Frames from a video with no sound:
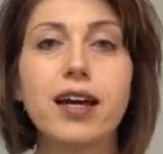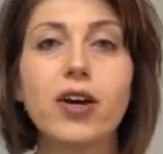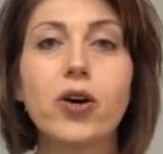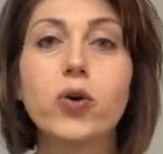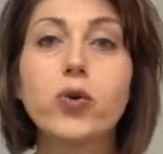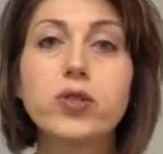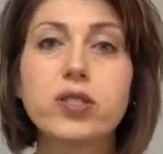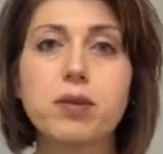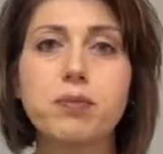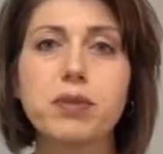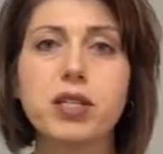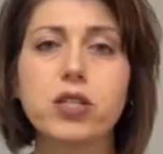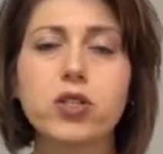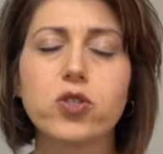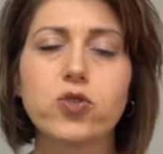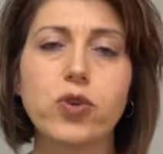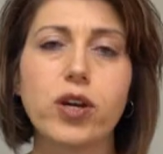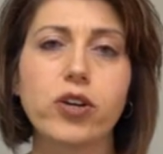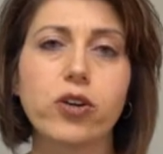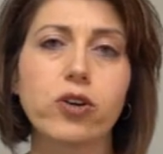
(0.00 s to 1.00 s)
whose
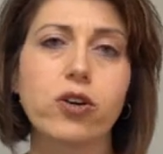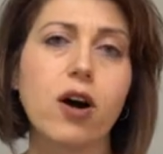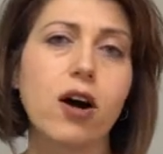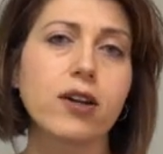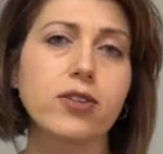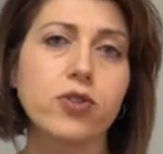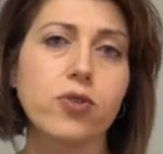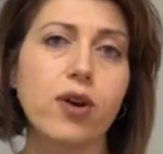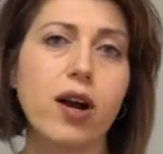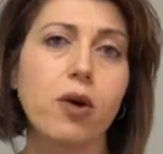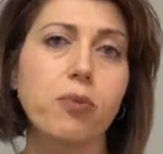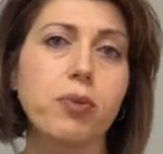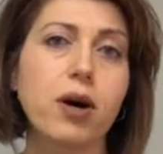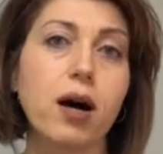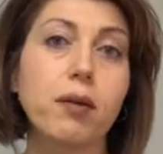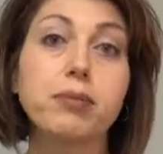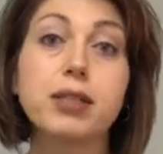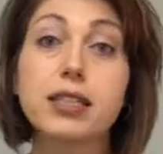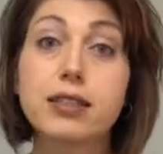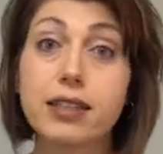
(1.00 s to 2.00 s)
administrator calls her out
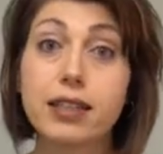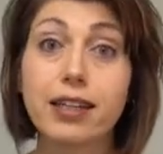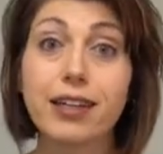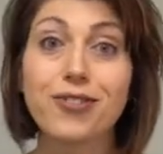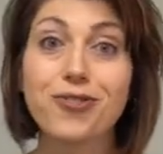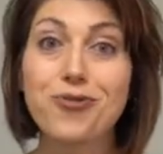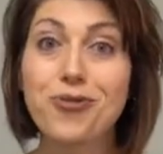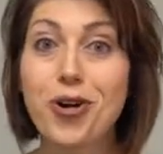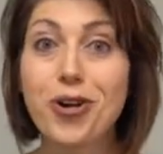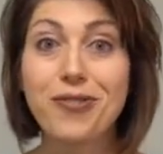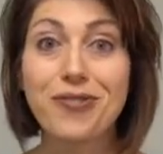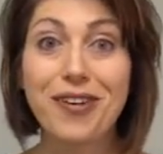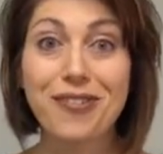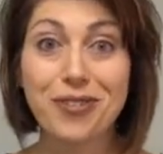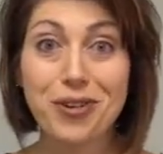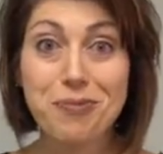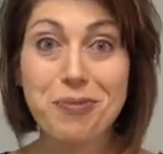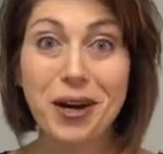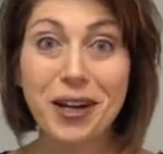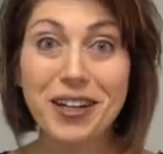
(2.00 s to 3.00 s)
publicly in front of
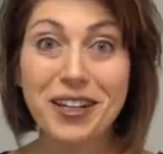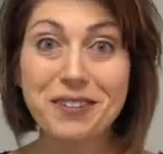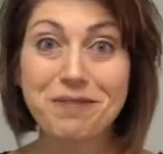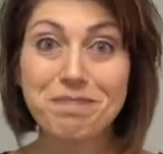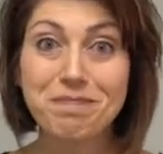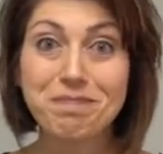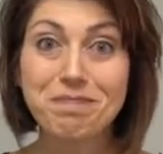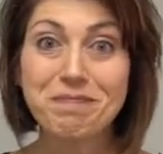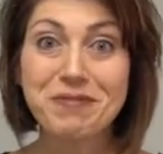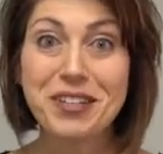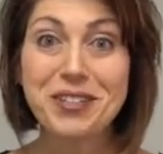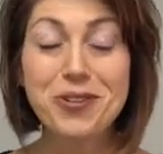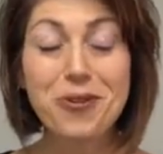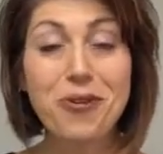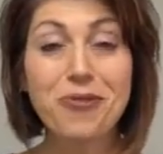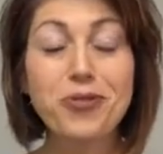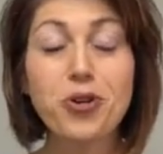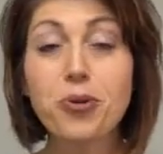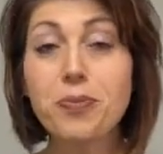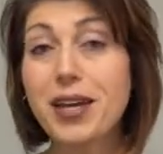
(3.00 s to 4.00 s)
everybody. So
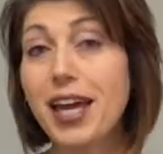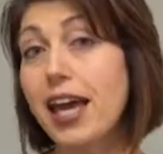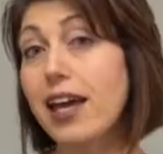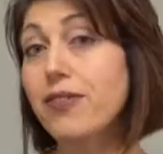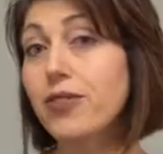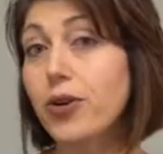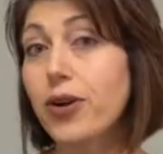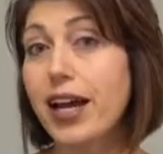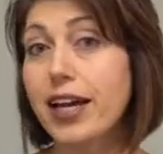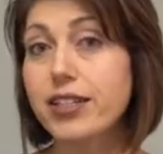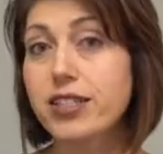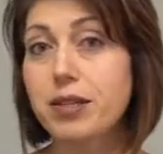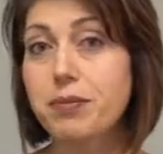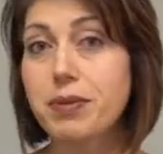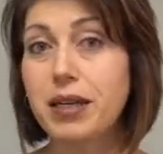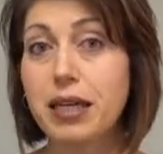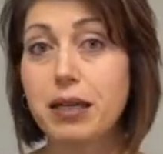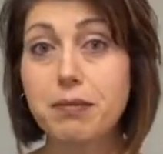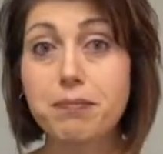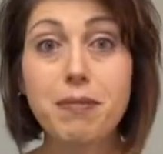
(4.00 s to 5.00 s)
if your behavior had to
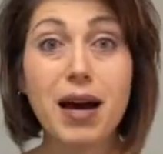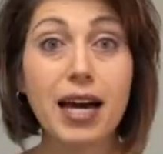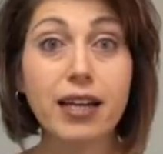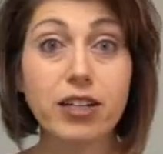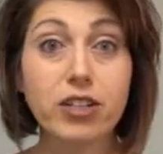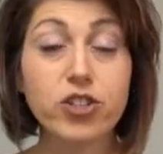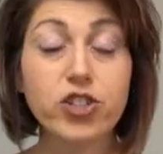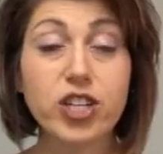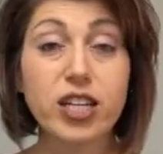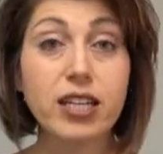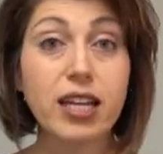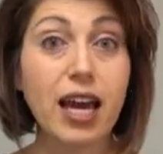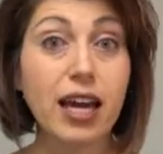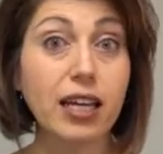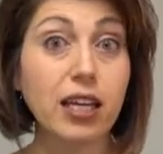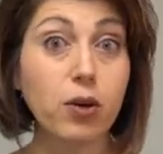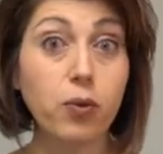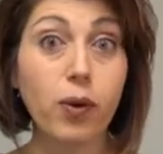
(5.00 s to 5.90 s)
be admonished in any